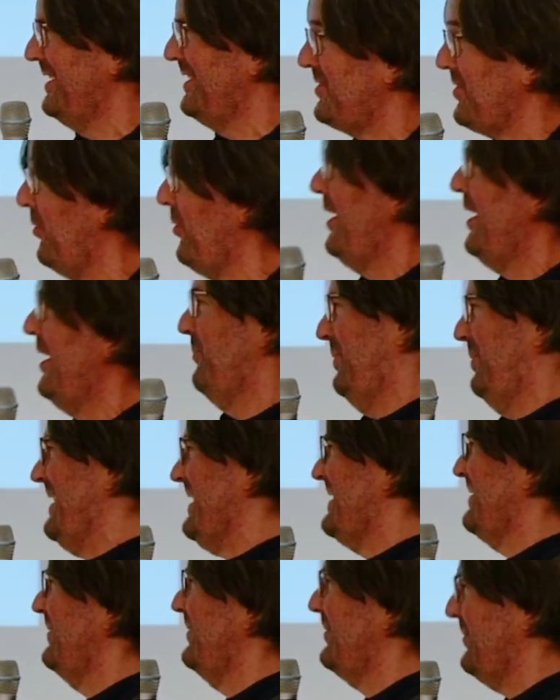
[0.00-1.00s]
So
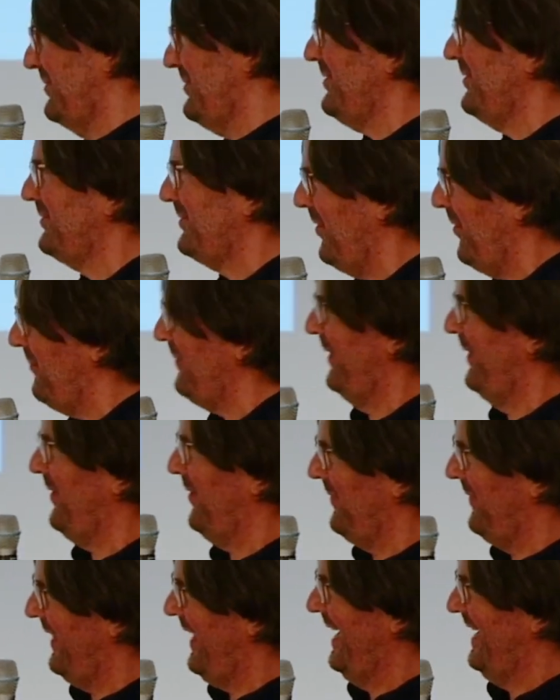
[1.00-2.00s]
please, could you comment
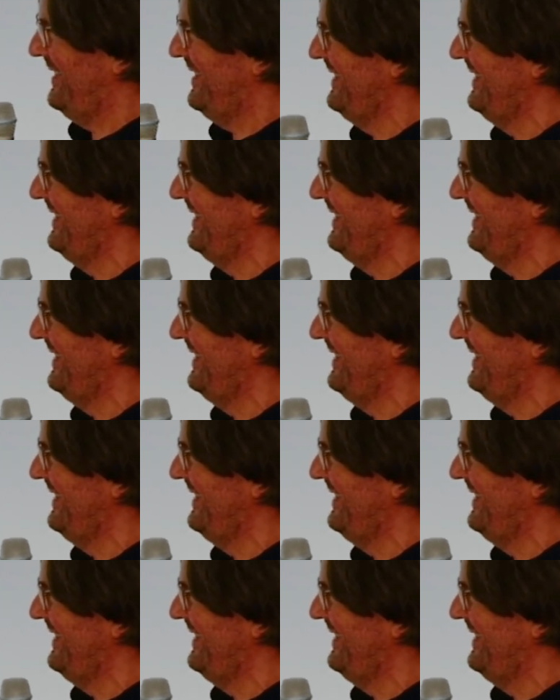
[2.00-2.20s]
on that?